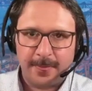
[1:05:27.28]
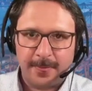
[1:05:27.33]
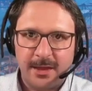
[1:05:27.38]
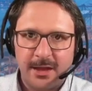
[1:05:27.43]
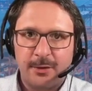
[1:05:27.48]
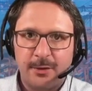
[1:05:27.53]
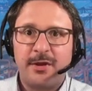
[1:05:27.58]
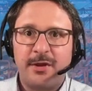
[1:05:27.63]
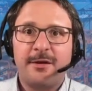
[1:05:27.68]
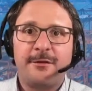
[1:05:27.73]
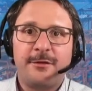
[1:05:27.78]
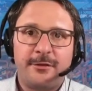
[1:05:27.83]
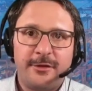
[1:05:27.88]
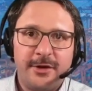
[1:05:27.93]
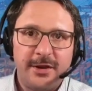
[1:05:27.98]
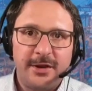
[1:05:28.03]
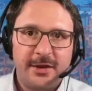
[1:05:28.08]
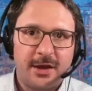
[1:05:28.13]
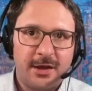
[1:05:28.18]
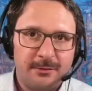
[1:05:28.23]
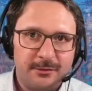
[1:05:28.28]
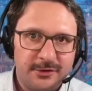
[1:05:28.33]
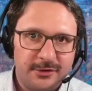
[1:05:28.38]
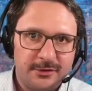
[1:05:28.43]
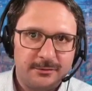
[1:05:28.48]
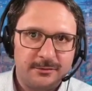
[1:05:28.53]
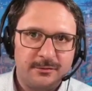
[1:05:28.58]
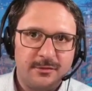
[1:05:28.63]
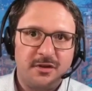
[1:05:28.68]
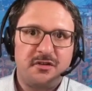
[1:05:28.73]
And we have 3 columns.
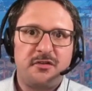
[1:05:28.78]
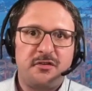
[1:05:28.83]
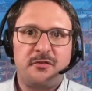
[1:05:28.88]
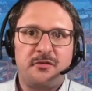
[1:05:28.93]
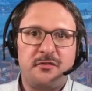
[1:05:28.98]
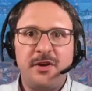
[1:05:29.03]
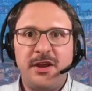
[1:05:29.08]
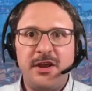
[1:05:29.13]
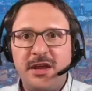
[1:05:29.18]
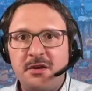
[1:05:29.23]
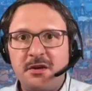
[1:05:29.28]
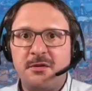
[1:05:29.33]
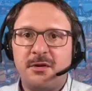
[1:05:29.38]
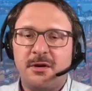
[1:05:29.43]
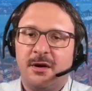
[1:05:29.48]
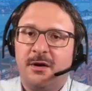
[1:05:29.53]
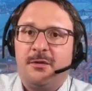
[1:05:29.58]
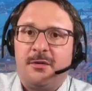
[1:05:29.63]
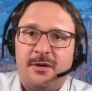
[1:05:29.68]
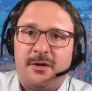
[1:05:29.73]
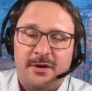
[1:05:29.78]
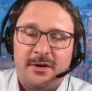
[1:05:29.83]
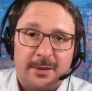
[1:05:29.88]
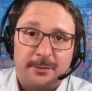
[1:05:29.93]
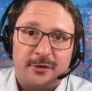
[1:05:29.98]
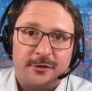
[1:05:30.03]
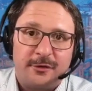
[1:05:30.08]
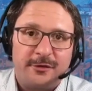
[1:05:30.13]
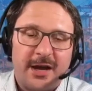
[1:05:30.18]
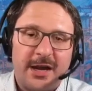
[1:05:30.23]

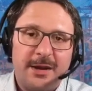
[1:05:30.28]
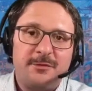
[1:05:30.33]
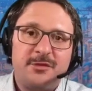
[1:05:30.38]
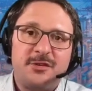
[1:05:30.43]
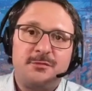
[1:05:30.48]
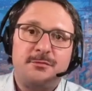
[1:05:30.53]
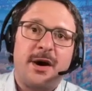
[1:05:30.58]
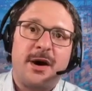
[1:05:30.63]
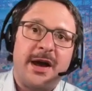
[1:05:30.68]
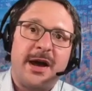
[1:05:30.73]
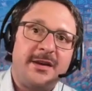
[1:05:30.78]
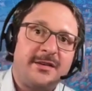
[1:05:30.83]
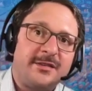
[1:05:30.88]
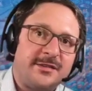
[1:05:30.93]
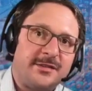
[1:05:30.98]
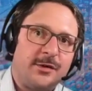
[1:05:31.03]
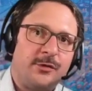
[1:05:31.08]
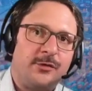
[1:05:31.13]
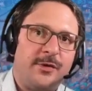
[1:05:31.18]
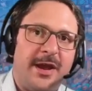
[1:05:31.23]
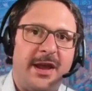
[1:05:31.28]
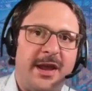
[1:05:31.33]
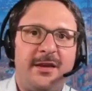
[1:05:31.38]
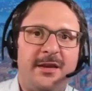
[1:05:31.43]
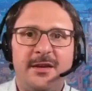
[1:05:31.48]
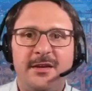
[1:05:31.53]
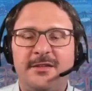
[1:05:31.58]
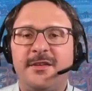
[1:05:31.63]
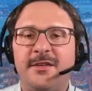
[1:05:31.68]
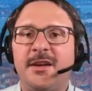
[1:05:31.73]
Number of columns minus the rank
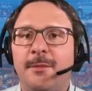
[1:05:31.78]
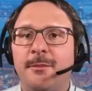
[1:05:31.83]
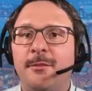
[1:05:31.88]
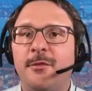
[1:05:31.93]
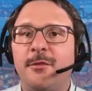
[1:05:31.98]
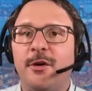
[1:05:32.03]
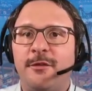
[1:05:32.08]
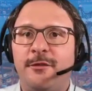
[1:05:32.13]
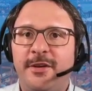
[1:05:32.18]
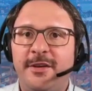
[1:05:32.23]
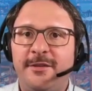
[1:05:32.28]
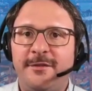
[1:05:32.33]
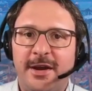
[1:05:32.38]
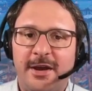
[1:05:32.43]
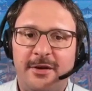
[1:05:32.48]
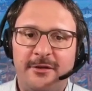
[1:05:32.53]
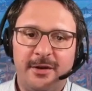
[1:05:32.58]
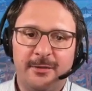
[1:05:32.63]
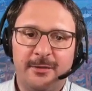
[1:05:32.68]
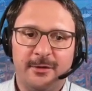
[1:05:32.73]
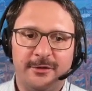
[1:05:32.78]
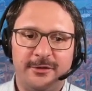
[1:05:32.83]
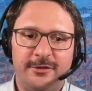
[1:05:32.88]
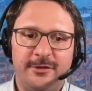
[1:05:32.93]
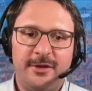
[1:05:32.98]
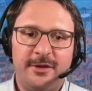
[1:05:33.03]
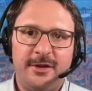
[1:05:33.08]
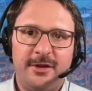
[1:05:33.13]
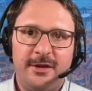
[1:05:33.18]
is the number of free variables.